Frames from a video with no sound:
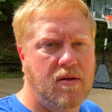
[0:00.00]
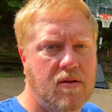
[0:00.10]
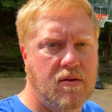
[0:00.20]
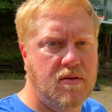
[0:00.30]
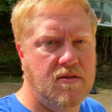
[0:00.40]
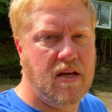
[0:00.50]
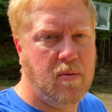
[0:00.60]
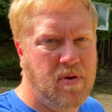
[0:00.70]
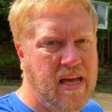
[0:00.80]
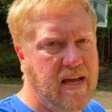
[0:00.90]
let's take a
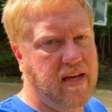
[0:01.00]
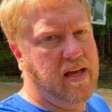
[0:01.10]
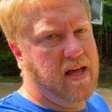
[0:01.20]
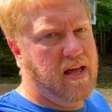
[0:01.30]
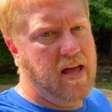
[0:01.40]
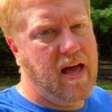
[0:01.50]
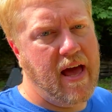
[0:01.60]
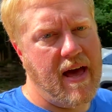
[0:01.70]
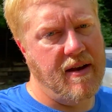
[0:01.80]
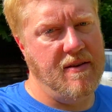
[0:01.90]
peek
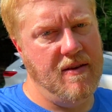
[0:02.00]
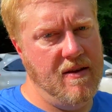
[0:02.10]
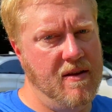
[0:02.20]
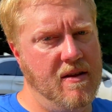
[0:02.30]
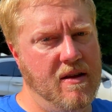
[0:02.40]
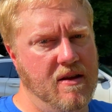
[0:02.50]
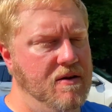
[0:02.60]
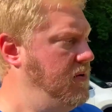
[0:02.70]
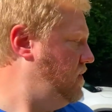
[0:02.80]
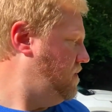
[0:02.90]
at
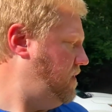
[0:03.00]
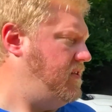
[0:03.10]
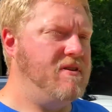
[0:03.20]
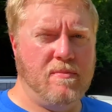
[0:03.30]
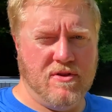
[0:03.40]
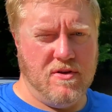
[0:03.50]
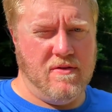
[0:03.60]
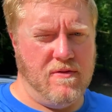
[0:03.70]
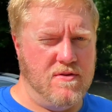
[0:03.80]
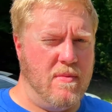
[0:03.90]
what the temperature
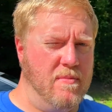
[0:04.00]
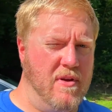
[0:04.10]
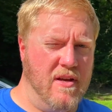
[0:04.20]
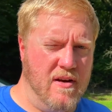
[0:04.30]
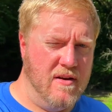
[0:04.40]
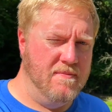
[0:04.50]
difference might be here.